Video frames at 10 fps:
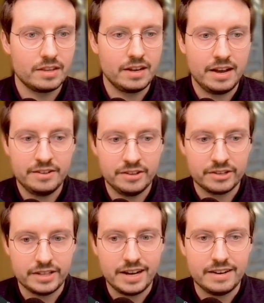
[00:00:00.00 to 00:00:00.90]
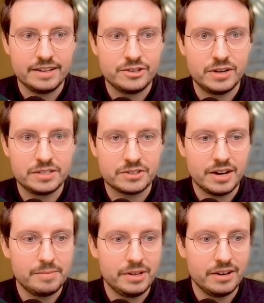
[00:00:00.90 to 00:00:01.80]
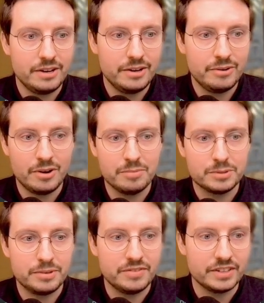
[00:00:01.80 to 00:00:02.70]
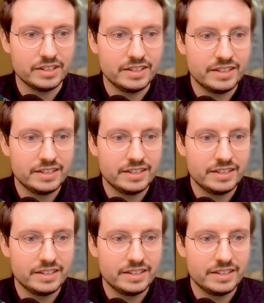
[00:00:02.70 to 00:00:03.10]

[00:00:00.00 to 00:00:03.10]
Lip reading: And look at that, it transcribed the audio almost perfectly.